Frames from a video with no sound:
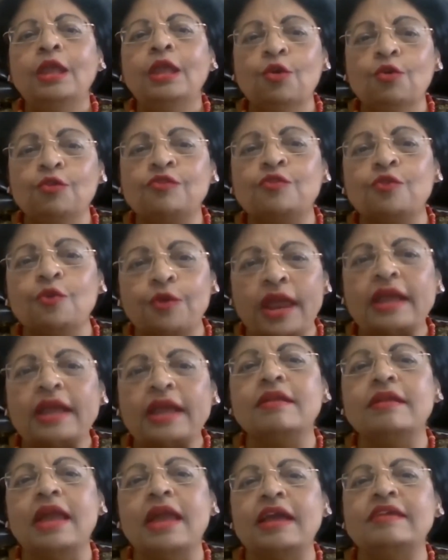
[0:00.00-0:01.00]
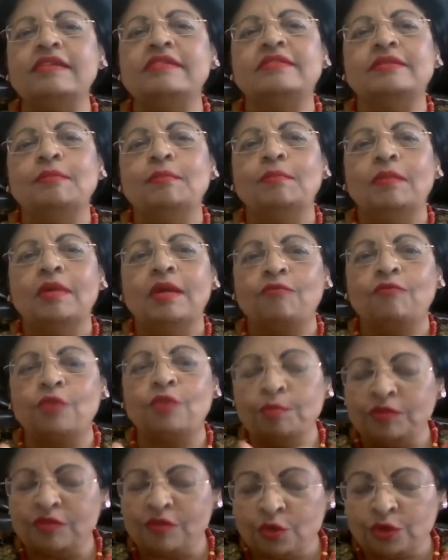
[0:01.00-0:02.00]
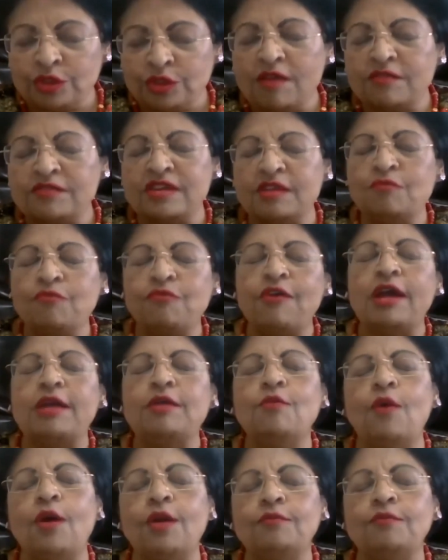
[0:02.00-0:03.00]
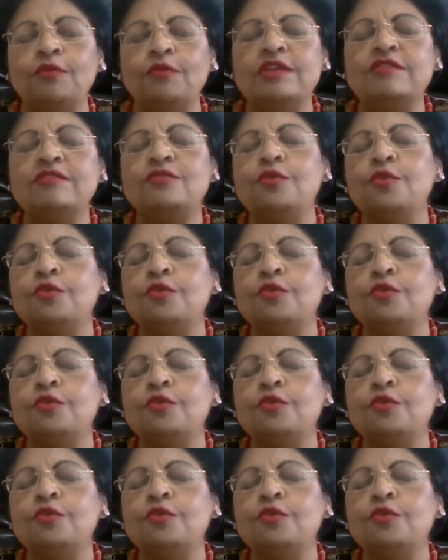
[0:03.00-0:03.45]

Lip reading: used to recognize, from 2005 onwards,